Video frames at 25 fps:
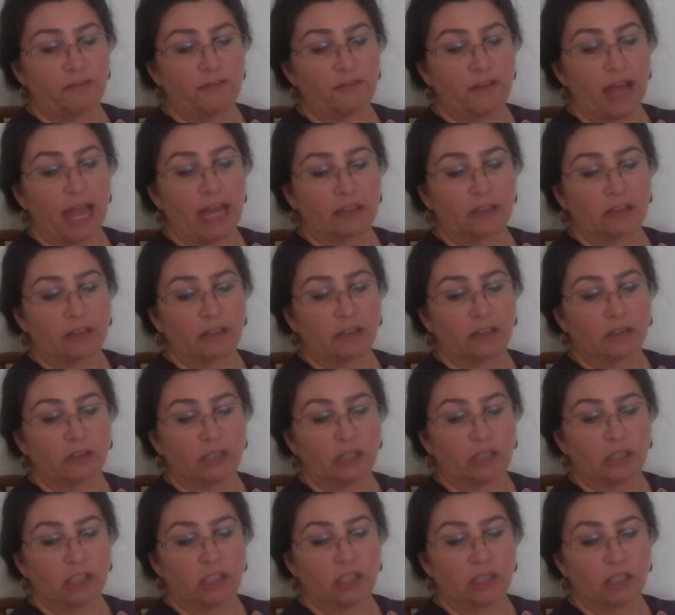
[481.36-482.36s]
factors,
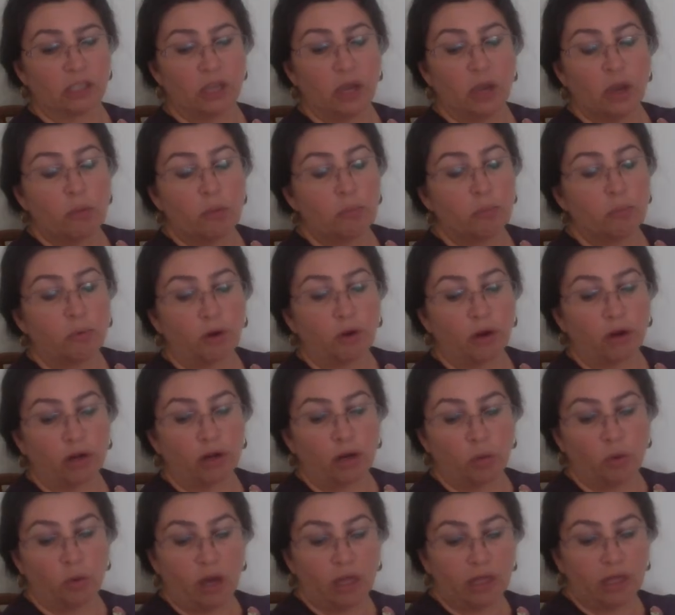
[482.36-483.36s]
such as poor
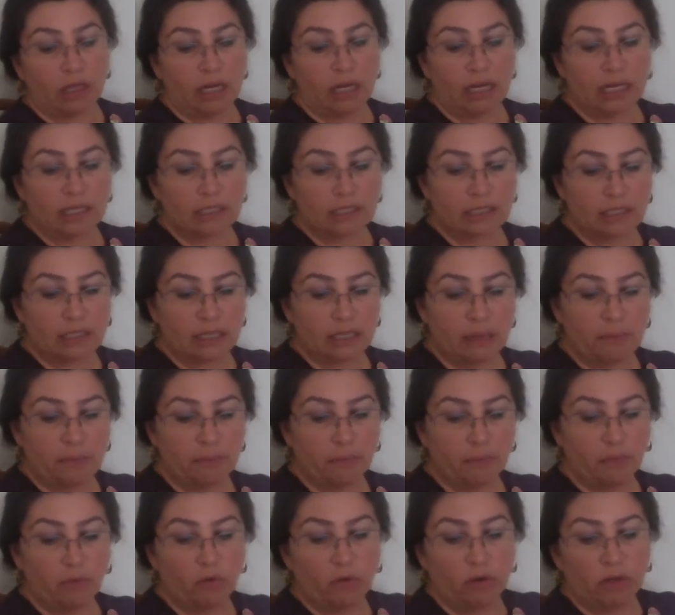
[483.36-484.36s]
quality of sleep
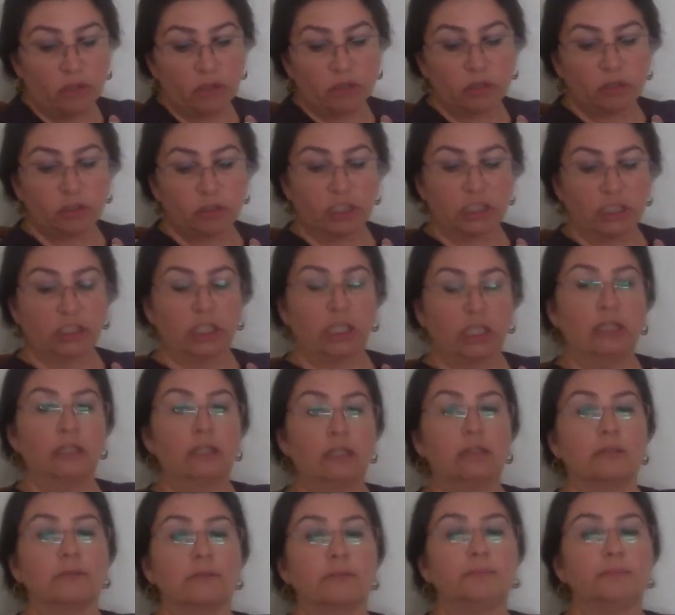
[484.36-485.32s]
or nutrition.